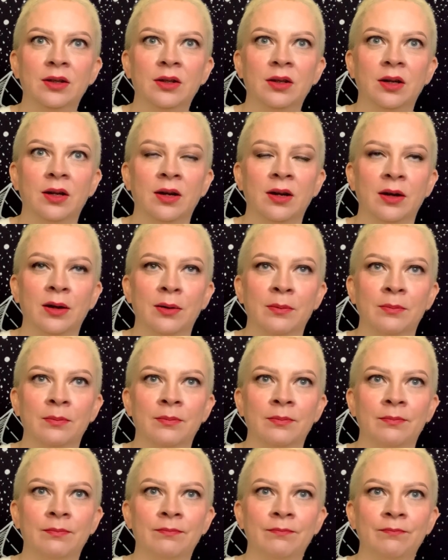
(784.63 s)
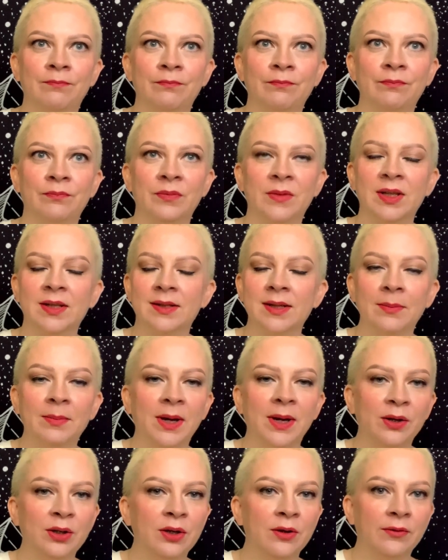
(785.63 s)

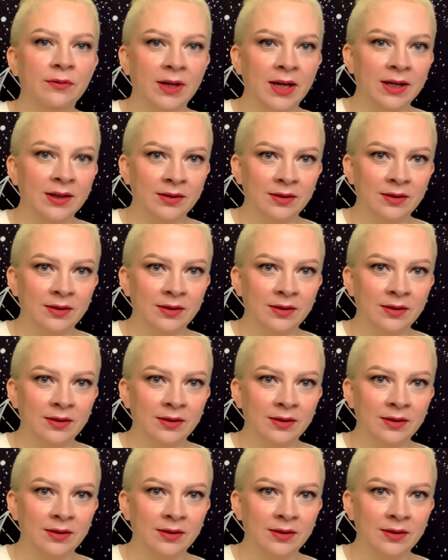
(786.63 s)
somehow you find